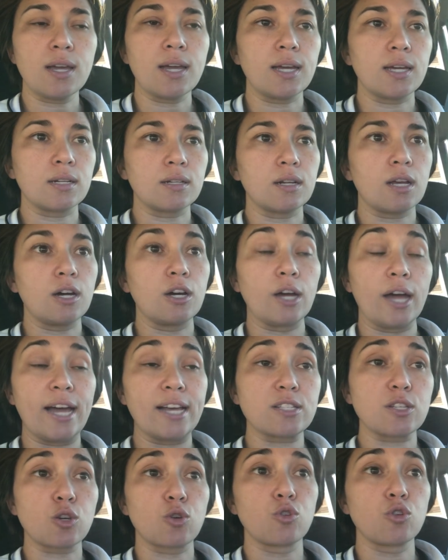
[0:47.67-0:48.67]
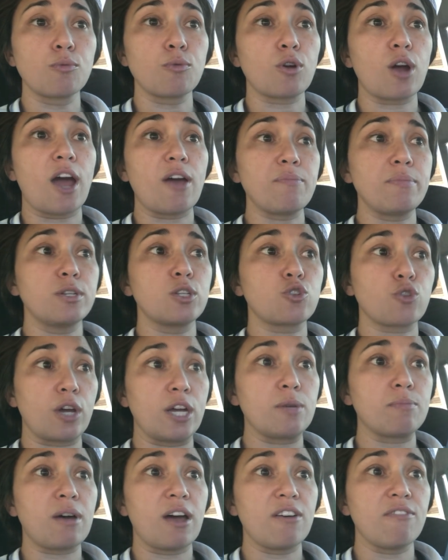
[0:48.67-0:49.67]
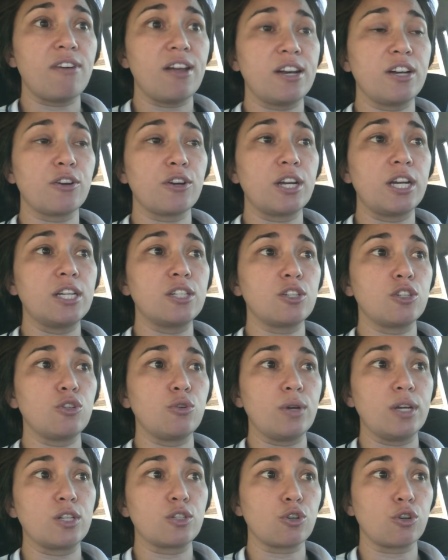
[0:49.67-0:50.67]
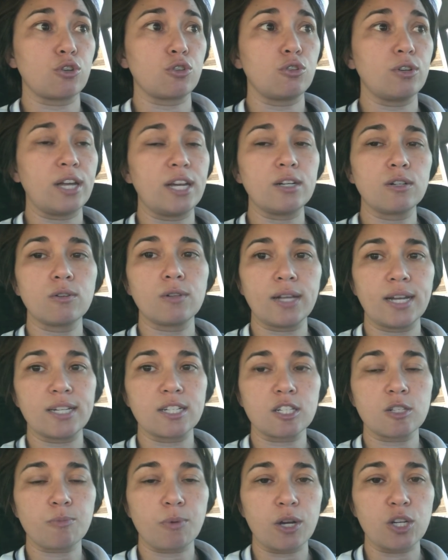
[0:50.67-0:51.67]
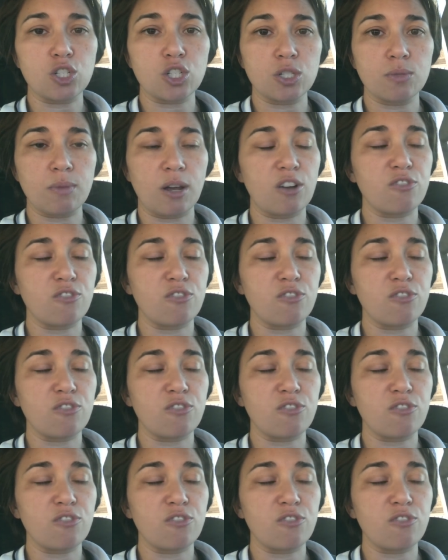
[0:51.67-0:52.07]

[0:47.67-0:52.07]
And as a groomer, I've been trained by a veterinarian to do internal anal gland expression.